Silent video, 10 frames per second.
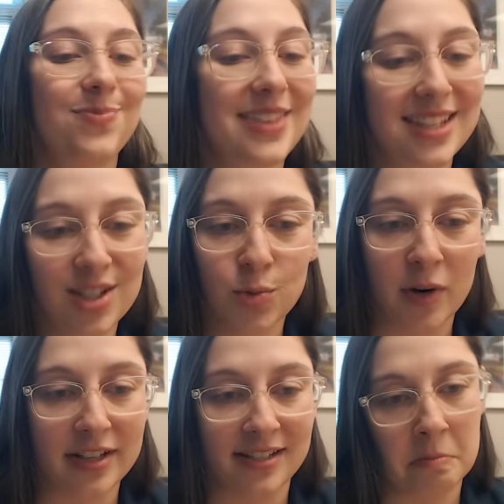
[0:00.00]
this is
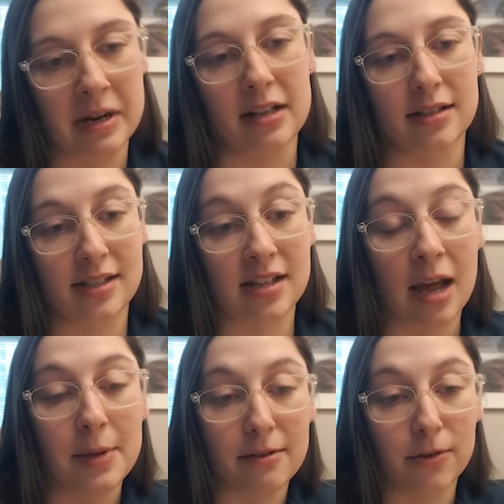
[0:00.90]
where this imbalance is
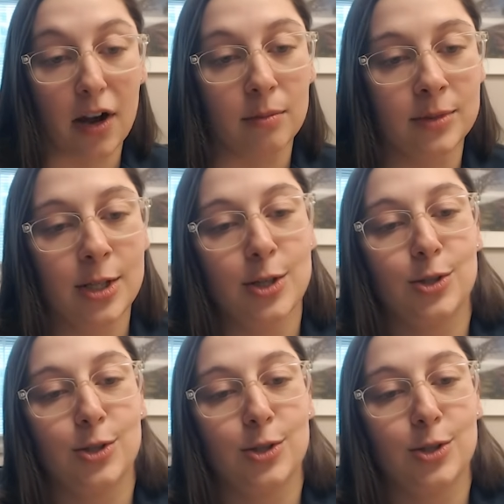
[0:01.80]
coming from.